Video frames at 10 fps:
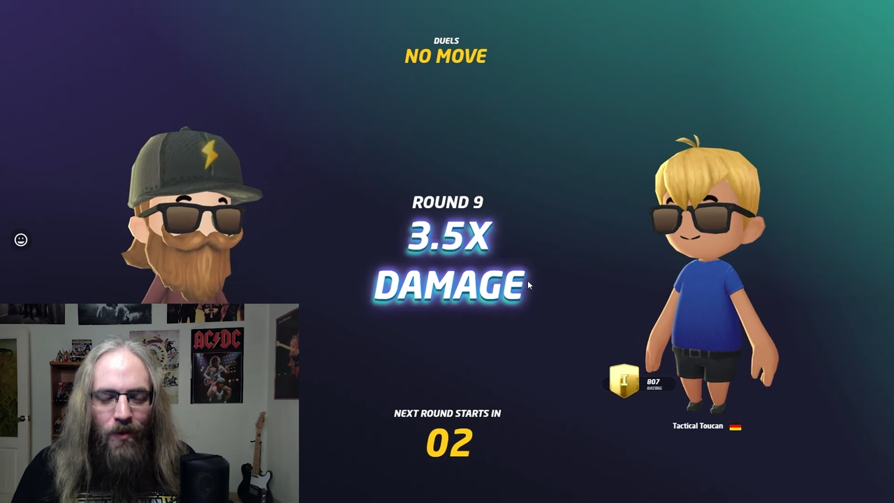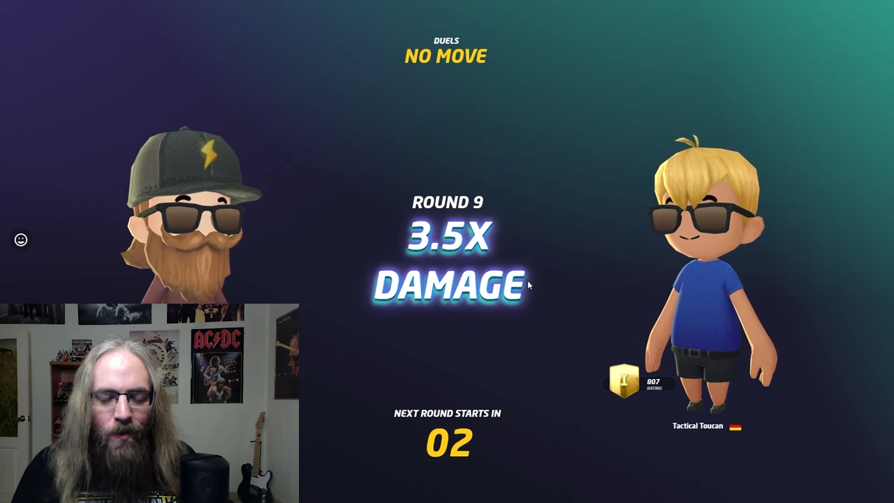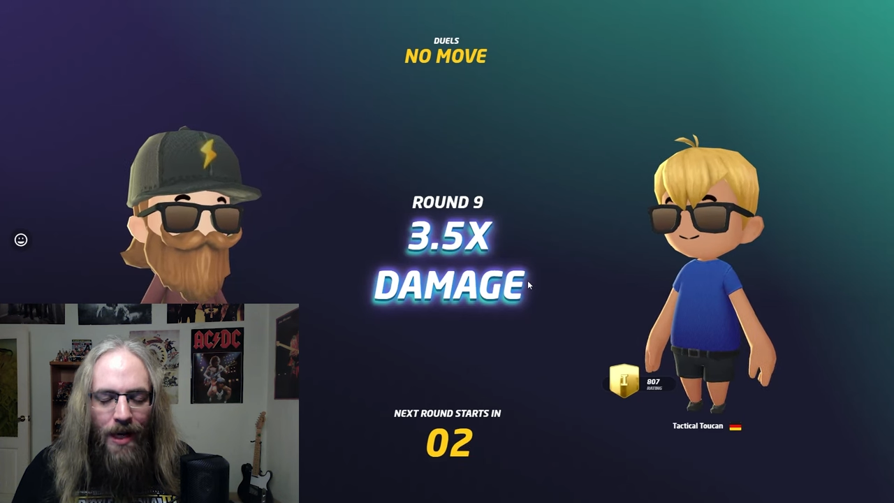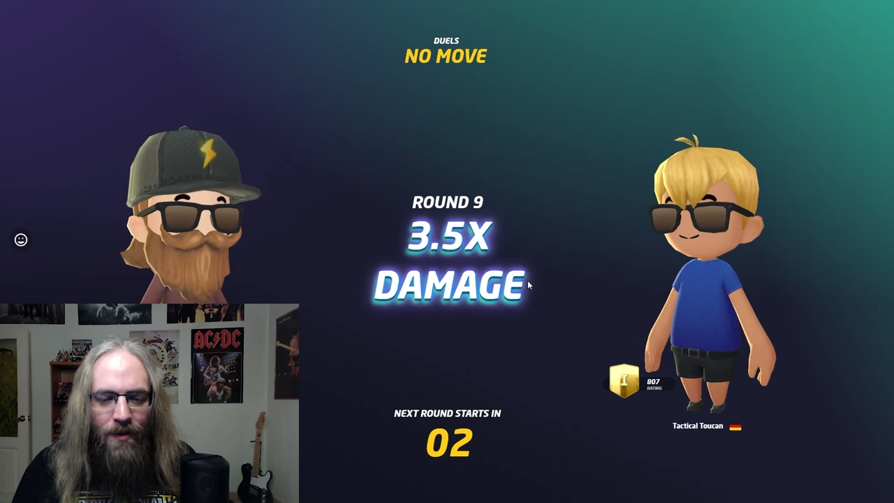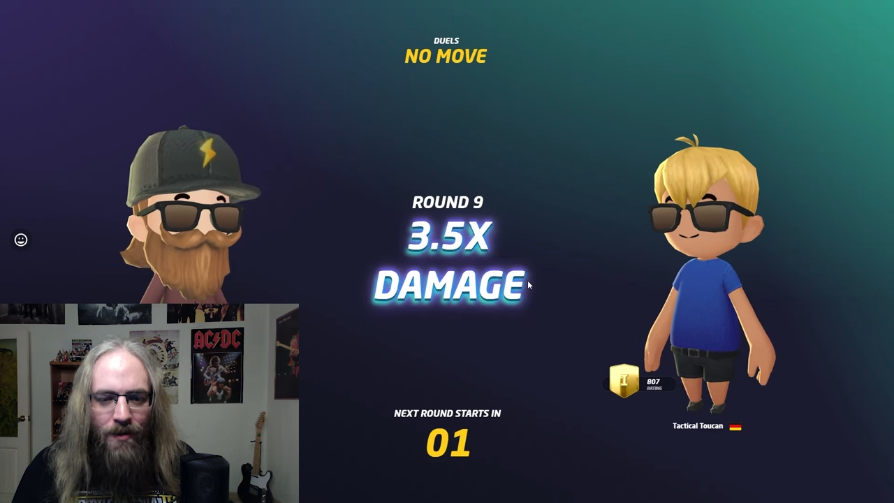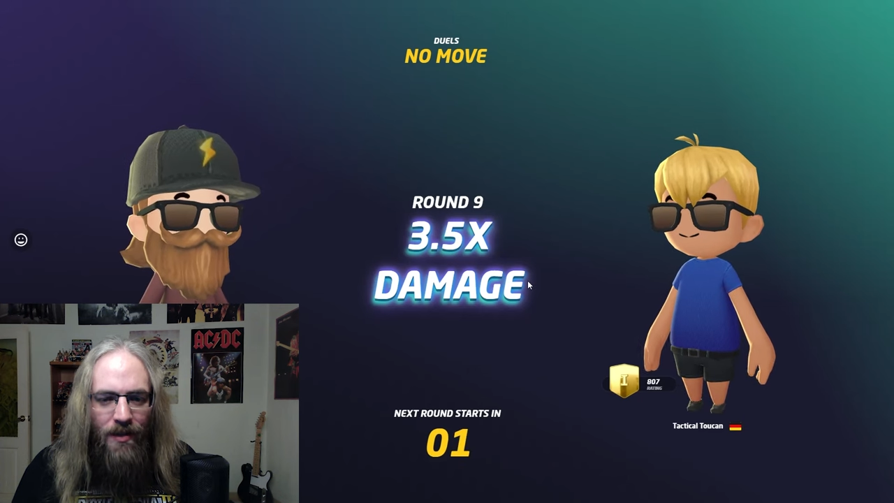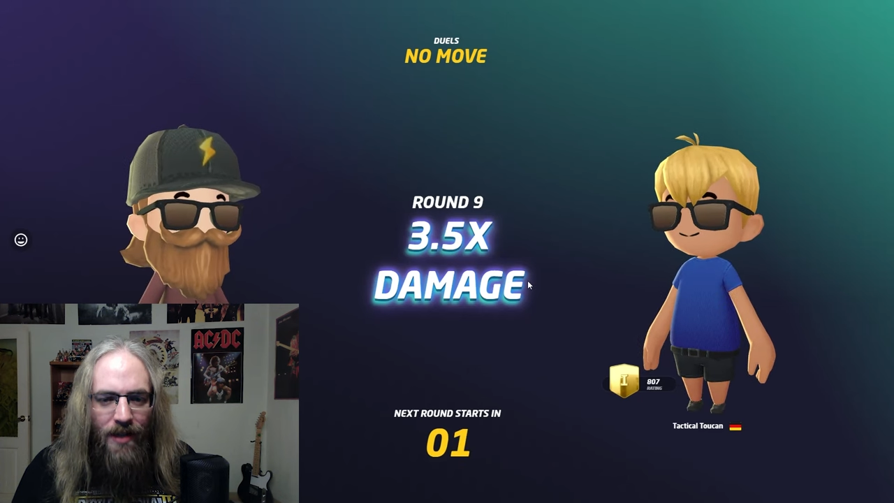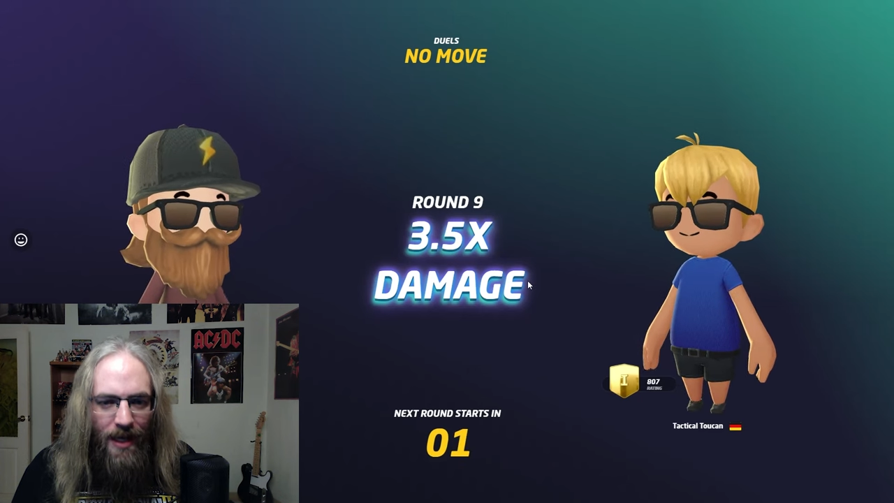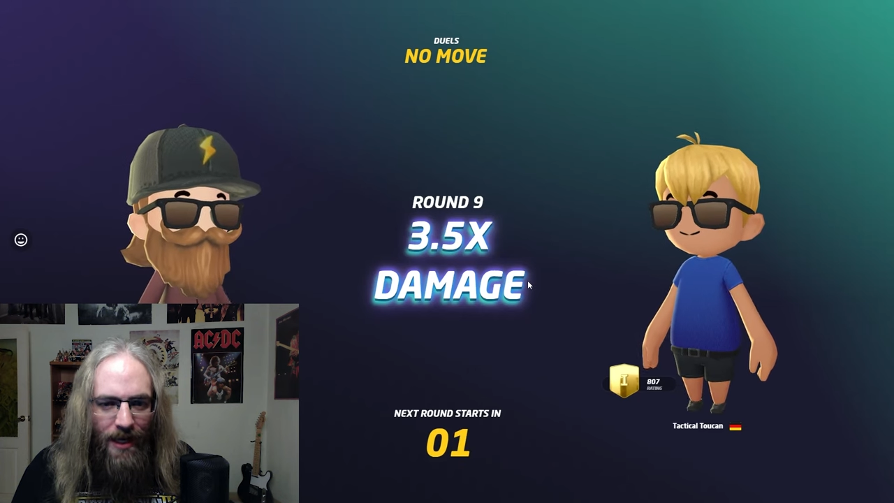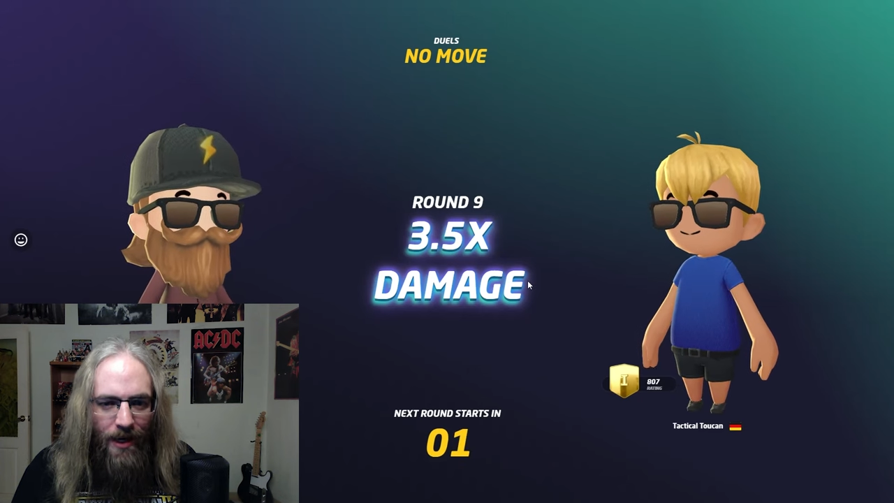Round
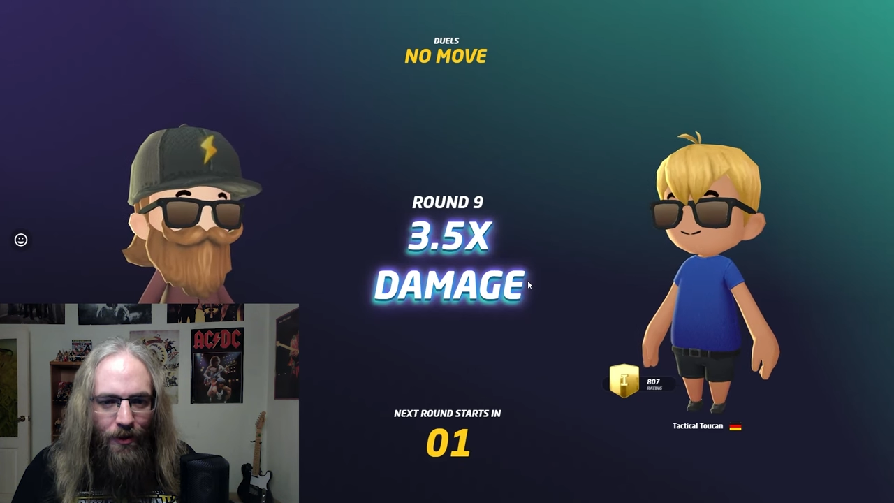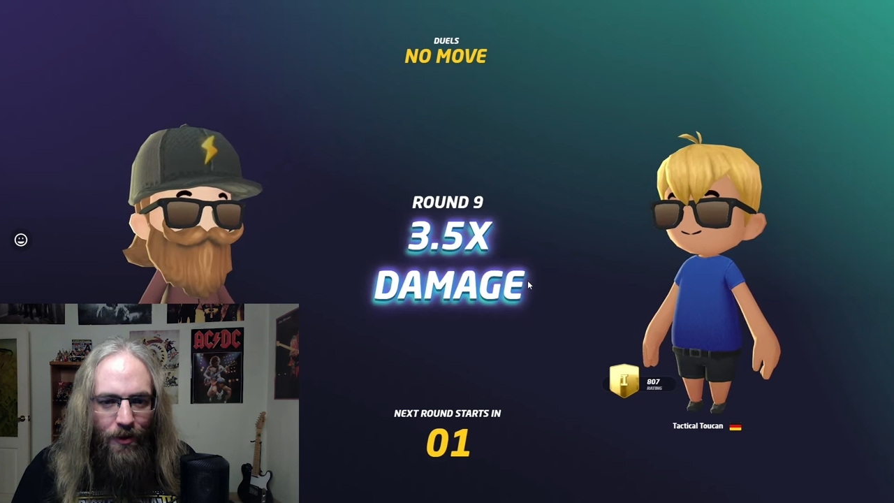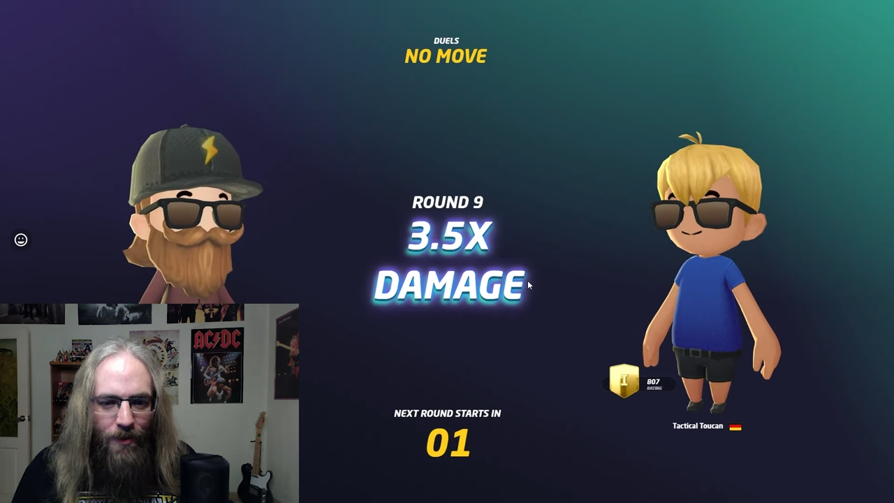9,